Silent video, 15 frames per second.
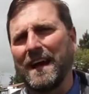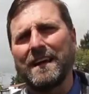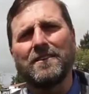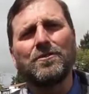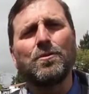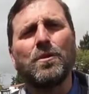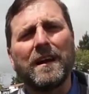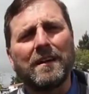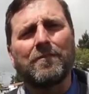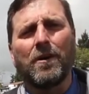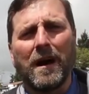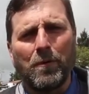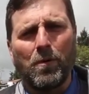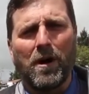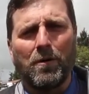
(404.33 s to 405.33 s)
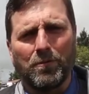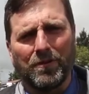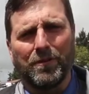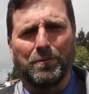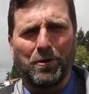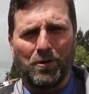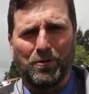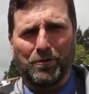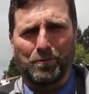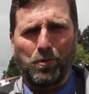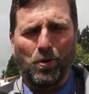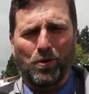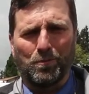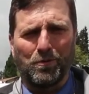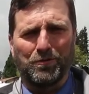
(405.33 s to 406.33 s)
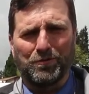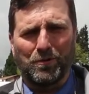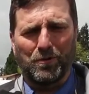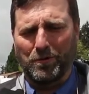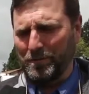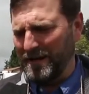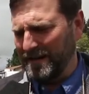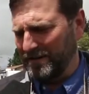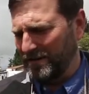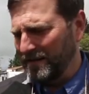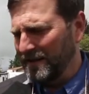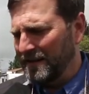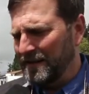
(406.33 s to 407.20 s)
I can do whatever I want with a portable solar panel